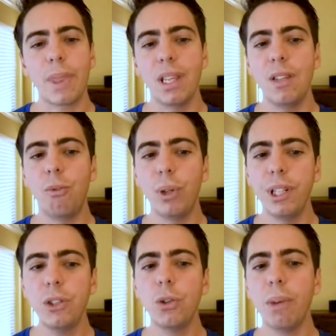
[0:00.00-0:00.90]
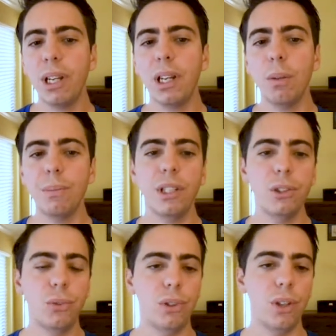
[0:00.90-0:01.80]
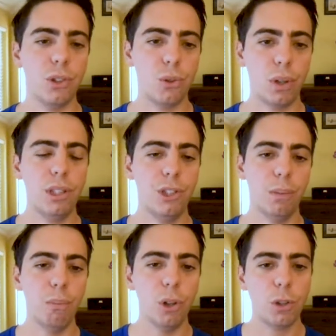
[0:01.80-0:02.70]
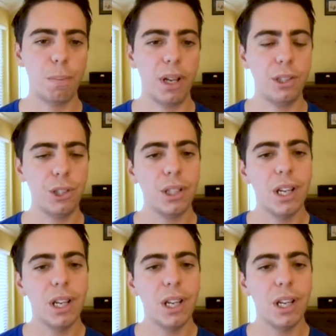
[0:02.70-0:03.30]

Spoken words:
if we need to make an update to the strategic merge patch,